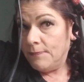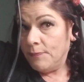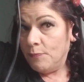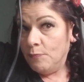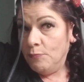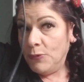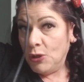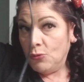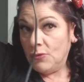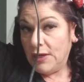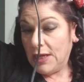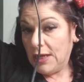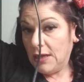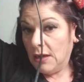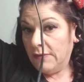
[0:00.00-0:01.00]

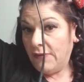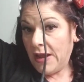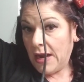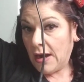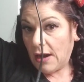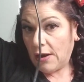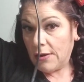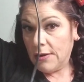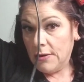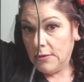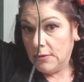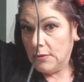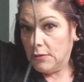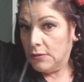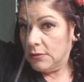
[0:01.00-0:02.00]
mutiny of hair.
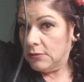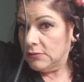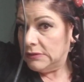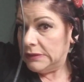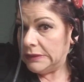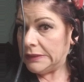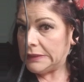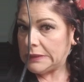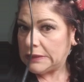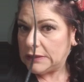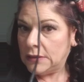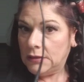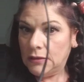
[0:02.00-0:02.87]
Ugh.